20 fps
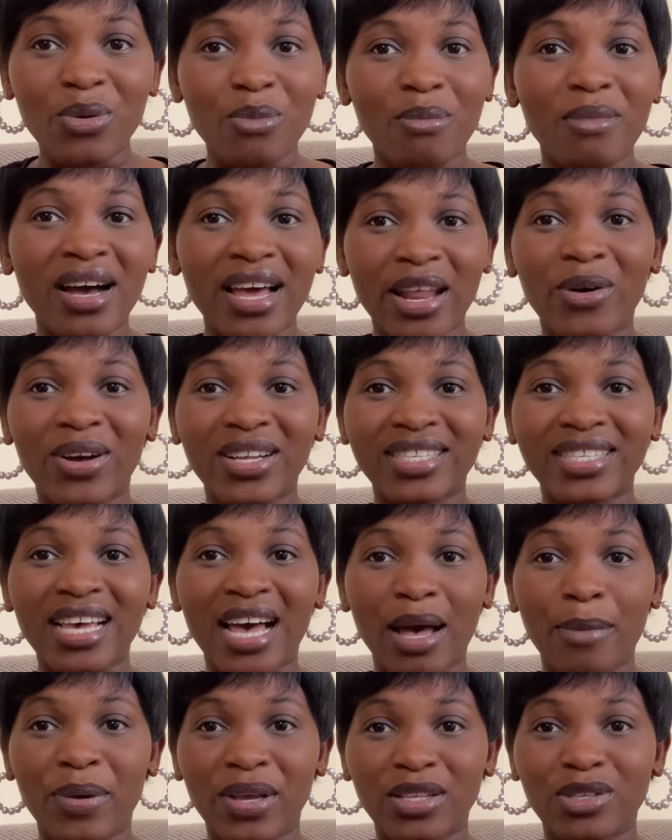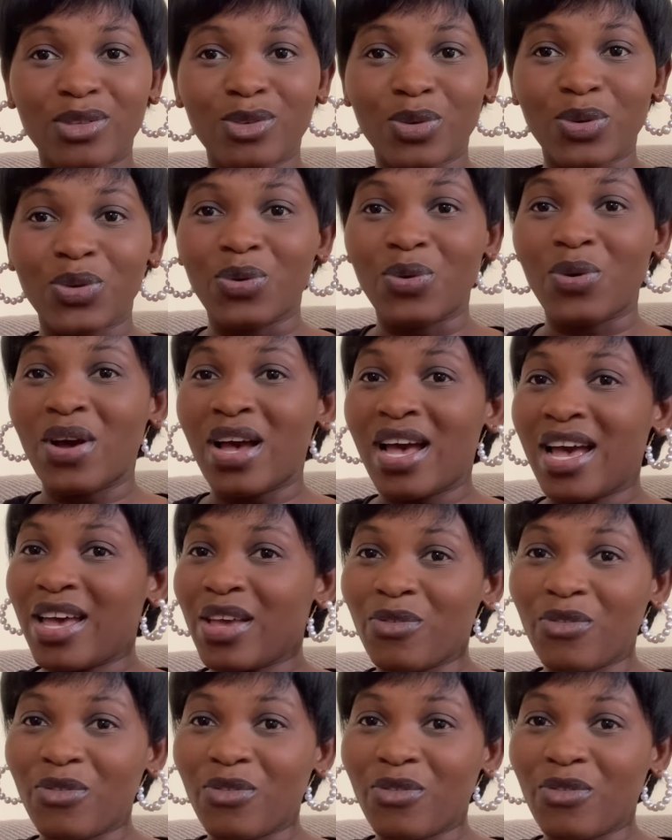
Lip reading: no matter what happened to you.